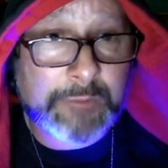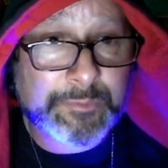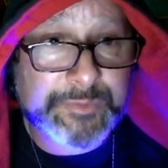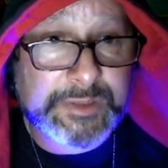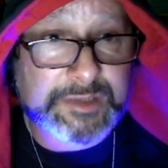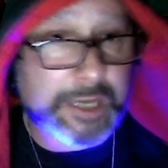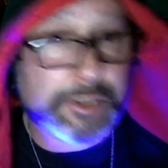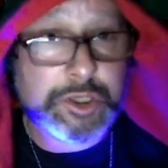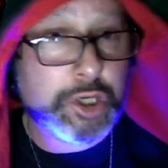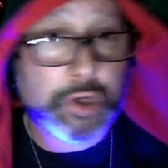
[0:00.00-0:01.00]
He's got
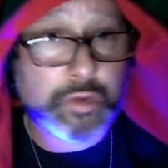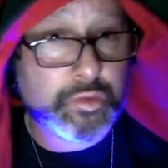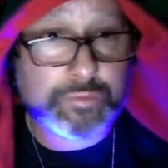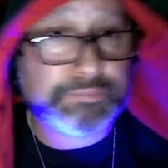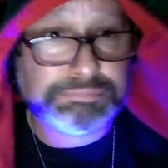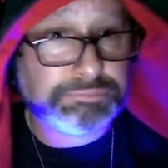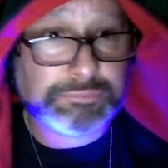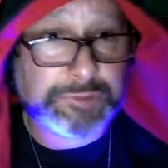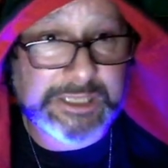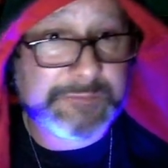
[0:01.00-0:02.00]
no
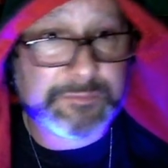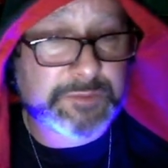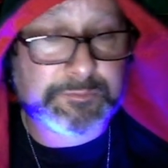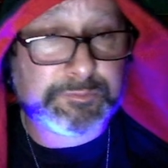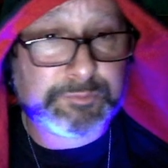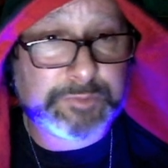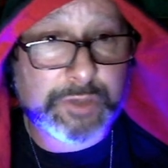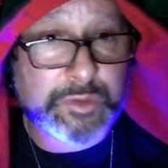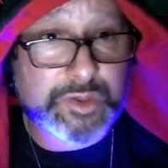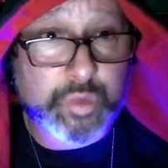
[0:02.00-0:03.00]
limbs
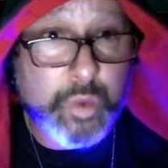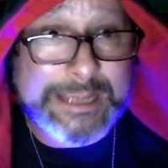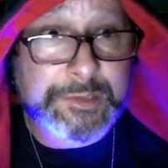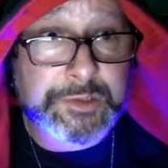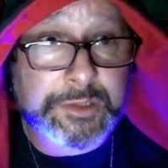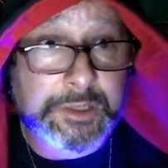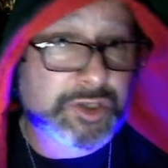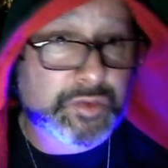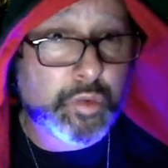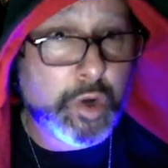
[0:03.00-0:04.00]
below his waist, and he
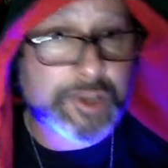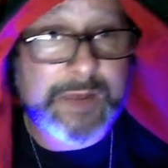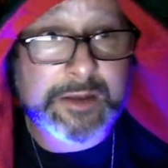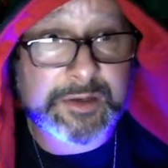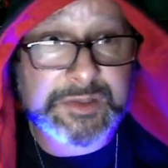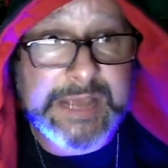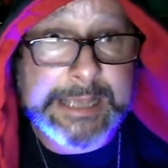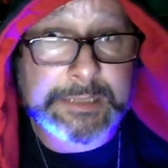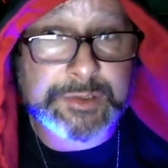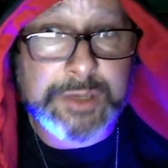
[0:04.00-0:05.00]
just walks around in his
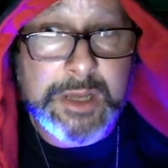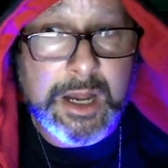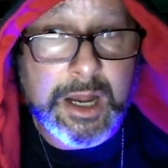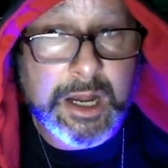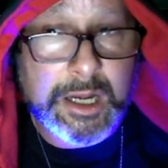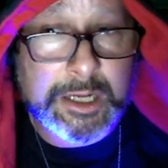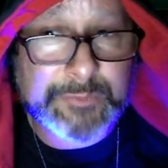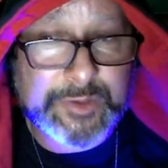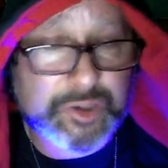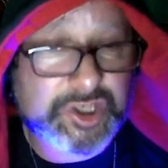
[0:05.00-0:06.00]
hands.
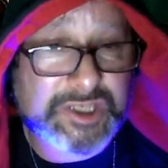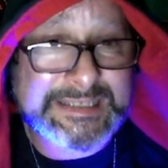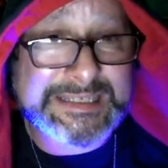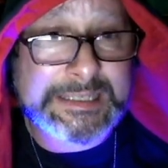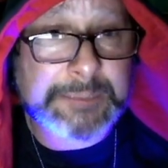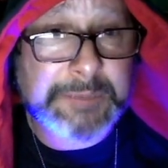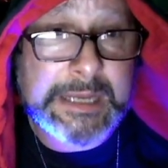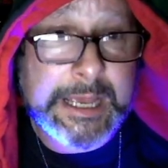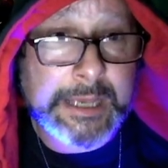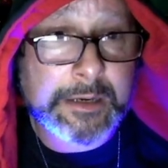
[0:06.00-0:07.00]
There's Schlitzie, the
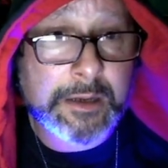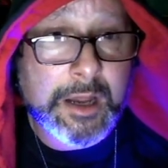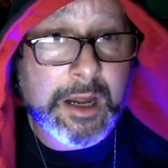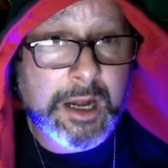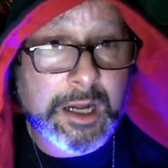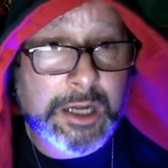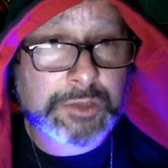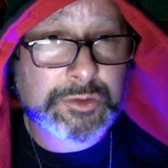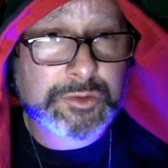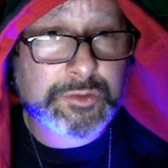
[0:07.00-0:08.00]
pinhead,
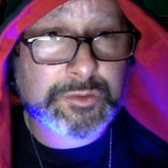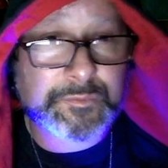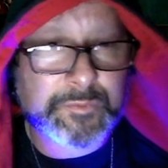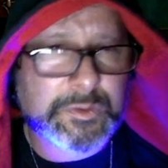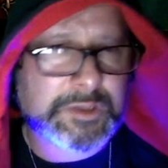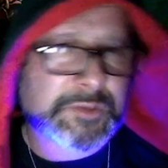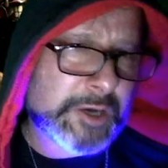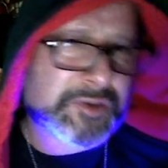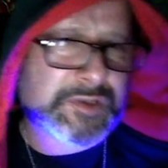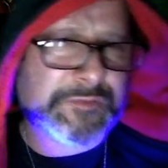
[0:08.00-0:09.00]
who is
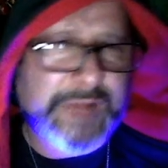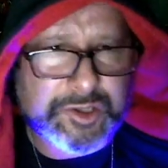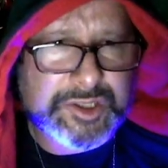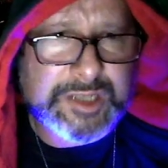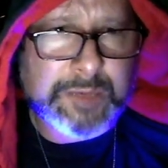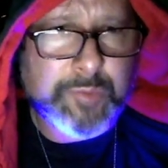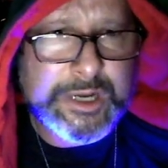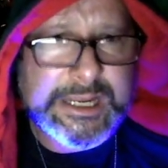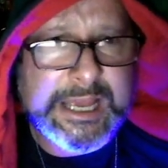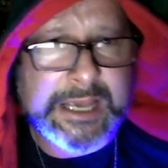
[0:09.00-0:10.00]
microcephalous. She's got a
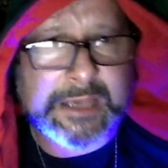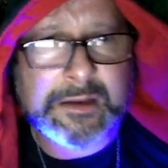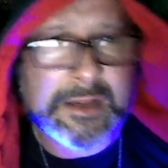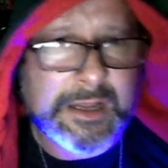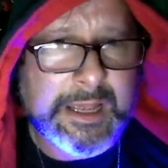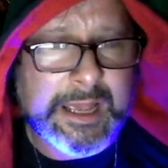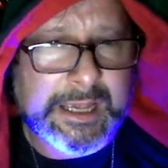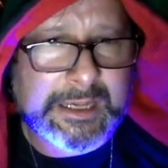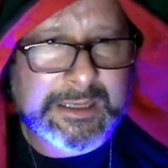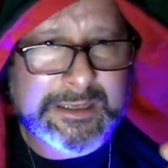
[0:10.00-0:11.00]
pointy head
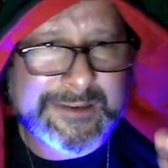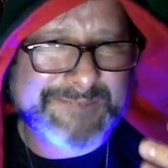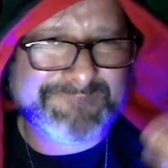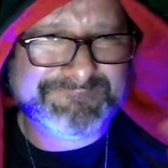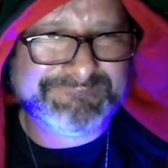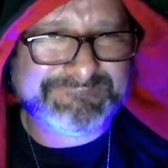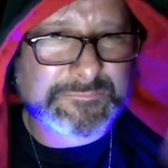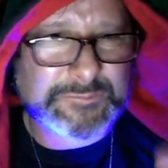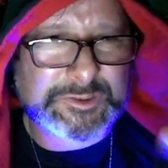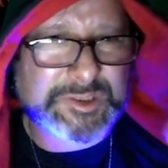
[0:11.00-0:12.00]
and
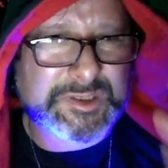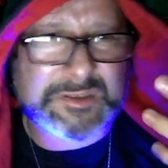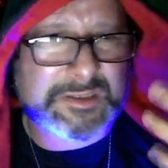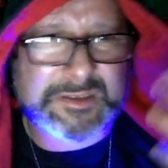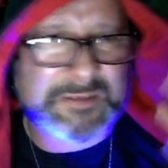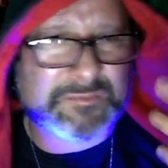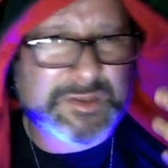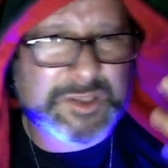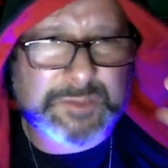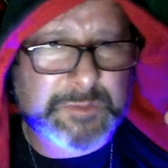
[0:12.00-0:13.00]
just
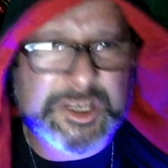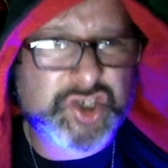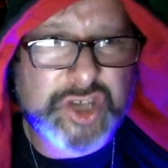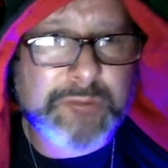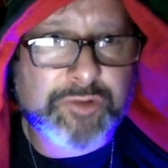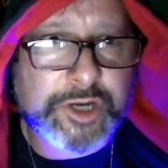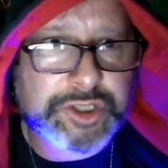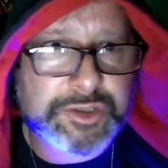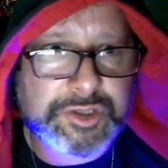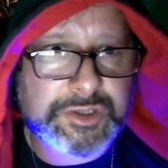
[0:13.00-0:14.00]
speaks gibberish.
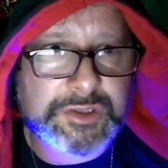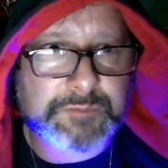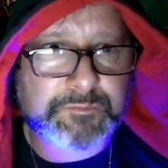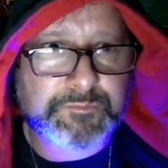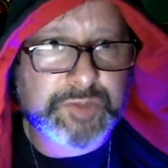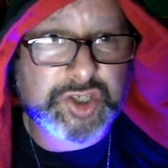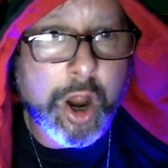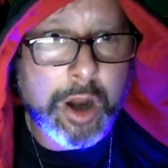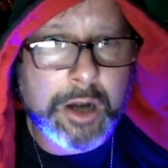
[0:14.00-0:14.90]
She's bizarre.